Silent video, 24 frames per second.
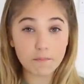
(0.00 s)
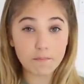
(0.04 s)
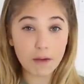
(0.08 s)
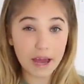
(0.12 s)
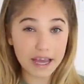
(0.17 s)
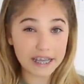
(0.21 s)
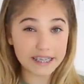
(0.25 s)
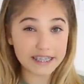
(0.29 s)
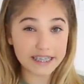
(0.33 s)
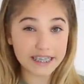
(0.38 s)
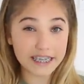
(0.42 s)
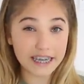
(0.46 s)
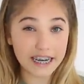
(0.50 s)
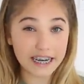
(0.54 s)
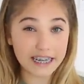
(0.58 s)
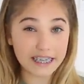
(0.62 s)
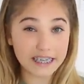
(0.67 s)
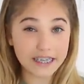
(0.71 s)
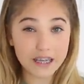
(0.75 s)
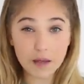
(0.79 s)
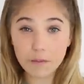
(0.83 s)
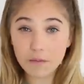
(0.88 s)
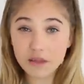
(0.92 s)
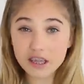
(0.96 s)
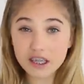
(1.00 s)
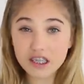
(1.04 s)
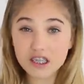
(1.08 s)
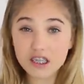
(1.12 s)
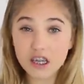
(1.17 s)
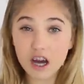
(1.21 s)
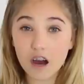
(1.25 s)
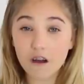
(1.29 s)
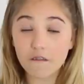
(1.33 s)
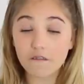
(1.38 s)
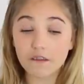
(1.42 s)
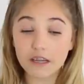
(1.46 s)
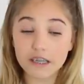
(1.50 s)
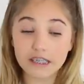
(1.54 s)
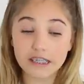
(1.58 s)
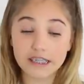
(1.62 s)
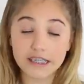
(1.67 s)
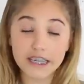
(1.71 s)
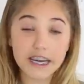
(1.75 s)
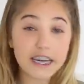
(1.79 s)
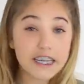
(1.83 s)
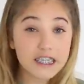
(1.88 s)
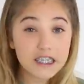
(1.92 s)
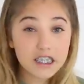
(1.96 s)
basically some of the stuff
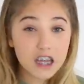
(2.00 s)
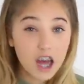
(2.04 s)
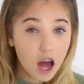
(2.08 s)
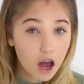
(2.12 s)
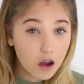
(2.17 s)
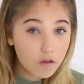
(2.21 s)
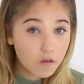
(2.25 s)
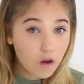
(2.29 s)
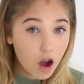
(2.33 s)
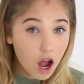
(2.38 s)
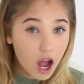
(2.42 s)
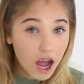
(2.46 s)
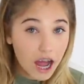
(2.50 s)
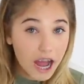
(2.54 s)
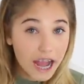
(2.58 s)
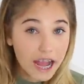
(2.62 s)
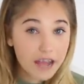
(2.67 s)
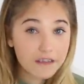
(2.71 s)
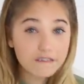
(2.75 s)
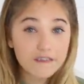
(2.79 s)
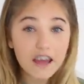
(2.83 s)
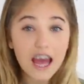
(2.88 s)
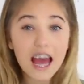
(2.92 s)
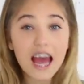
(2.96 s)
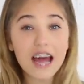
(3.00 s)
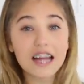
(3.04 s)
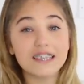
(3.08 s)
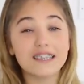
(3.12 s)
did arrive